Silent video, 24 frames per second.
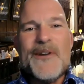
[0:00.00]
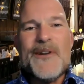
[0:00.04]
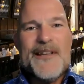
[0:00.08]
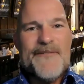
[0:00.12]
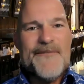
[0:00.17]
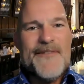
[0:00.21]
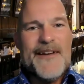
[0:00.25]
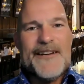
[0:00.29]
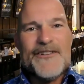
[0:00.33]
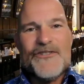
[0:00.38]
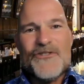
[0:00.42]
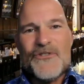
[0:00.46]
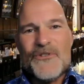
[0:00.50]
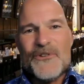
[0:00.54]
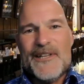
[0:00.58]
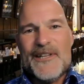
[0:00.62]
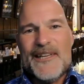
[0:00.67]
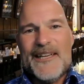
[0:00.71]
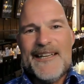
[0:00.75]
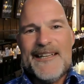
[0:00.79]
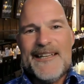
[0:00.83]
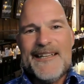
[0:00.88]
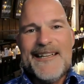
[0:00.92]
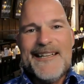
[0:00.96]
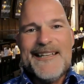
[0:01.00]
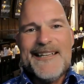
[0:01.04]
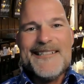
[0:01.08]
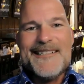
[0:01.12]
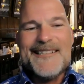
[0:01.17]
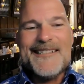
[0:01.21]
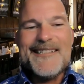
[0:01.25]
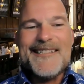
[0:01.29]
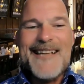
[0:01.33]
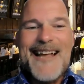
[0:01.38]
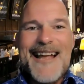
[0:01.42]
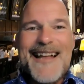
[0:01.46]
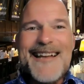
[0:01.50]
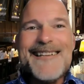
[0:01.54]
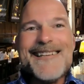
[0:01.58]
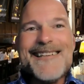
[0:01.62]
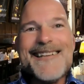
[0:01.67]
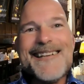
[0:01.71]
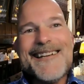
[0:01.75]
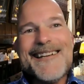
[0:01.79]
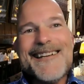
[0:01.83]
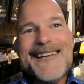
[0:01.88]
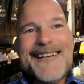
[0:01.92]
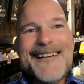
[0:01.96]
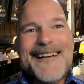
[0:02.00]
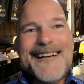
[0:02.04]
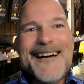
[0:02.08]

were eventually sent